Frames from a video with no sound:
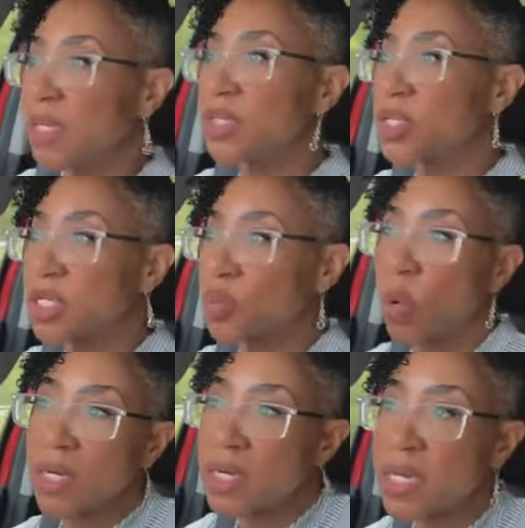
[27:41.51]
that it's
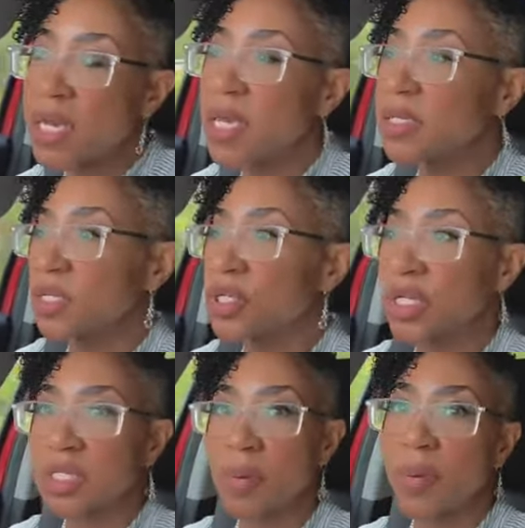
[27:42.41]
just what it is.
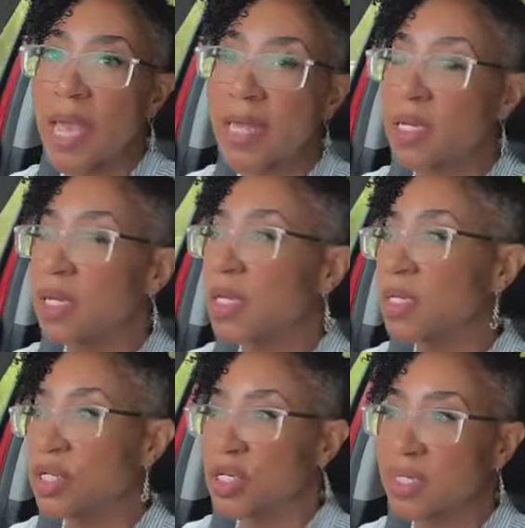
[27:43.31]
It's just
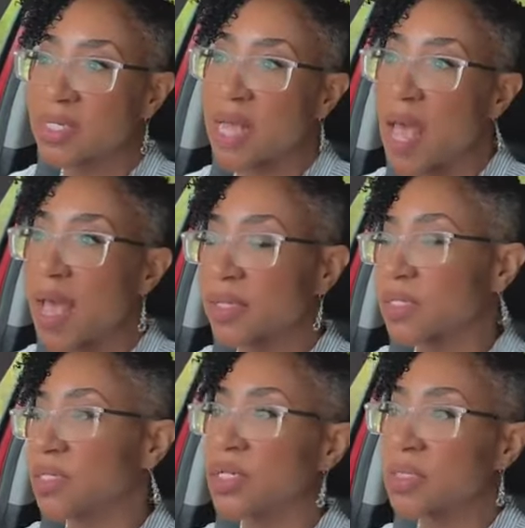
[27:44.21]
companionate. It's just
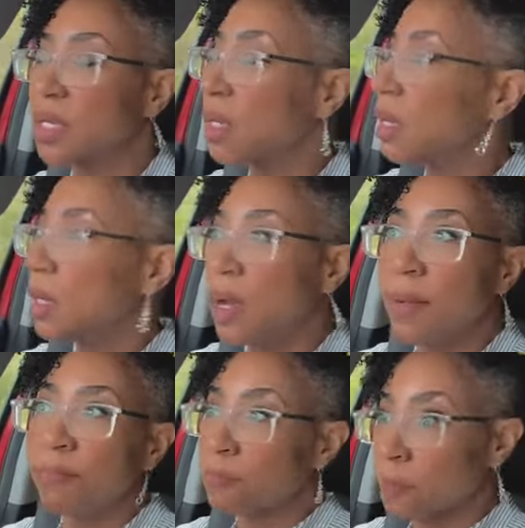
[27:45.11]
sex. It's just,
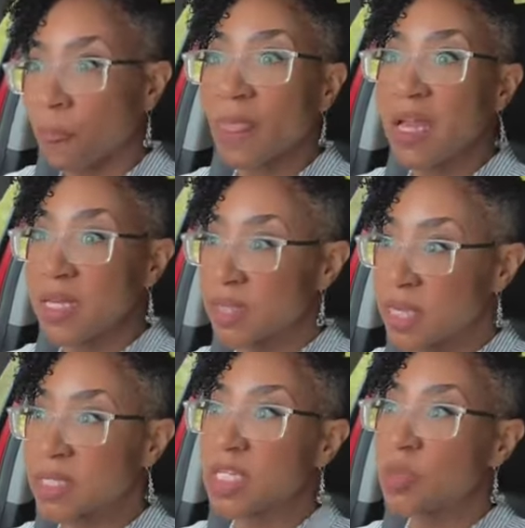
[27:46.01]
and
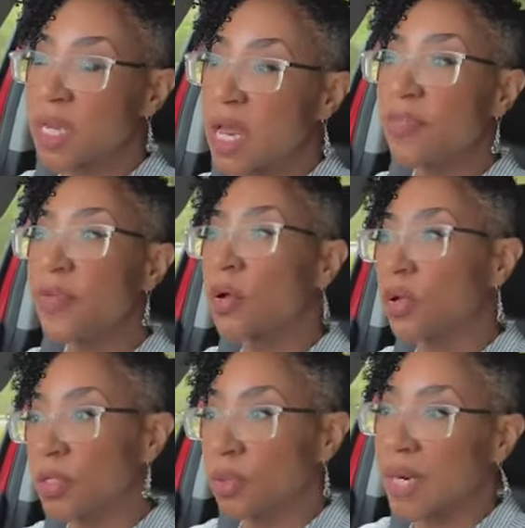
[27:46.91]
he thinks he's being
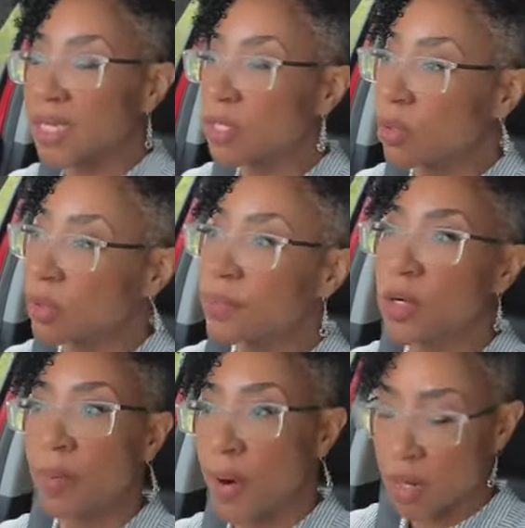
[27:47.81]
ethical. And you know what I told
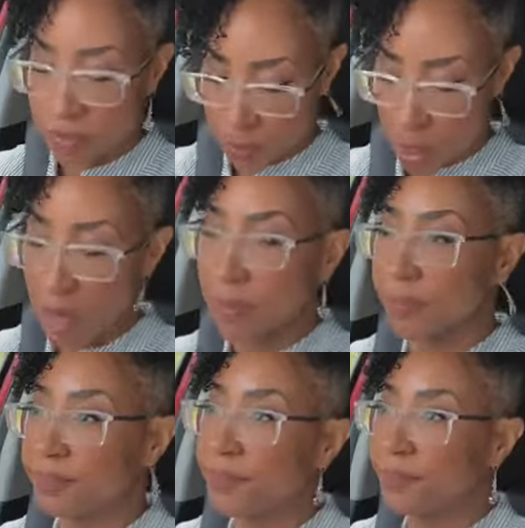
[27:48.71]
him? You're a part of the
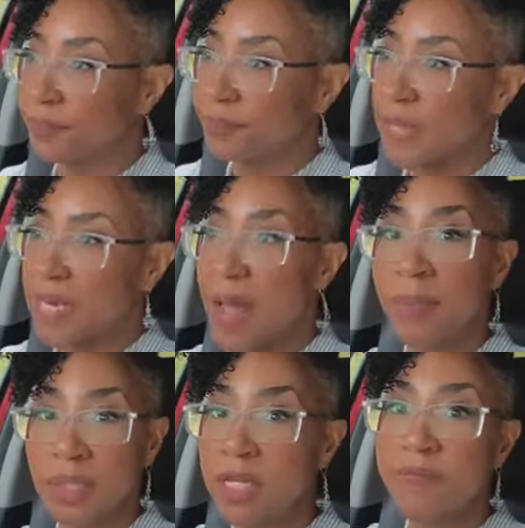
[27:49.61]
problem. And
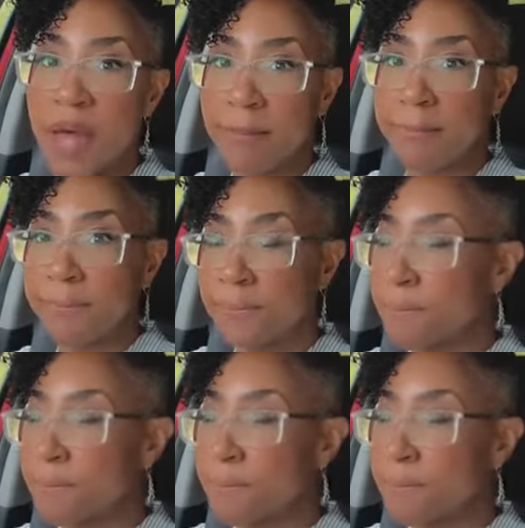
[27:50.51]
I believe that.